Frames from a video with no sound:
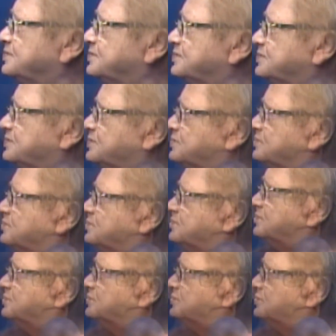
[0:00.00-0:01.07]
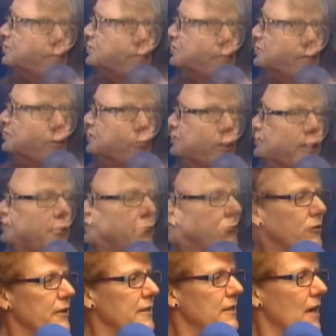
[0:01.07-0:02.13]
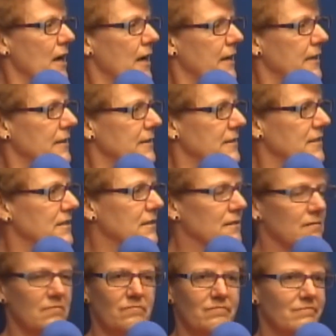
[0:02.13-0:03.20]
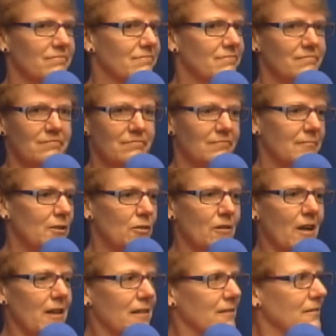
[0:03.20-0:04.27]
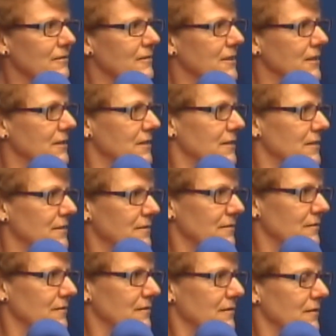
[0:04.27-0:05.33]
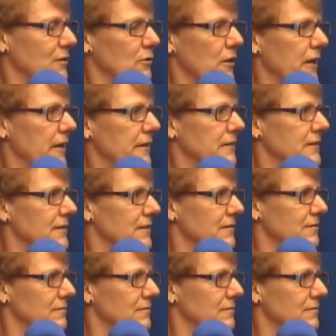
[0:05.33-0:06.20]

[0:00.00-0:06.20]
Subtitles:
you know, the grain-free diets, they're not allergic to grains.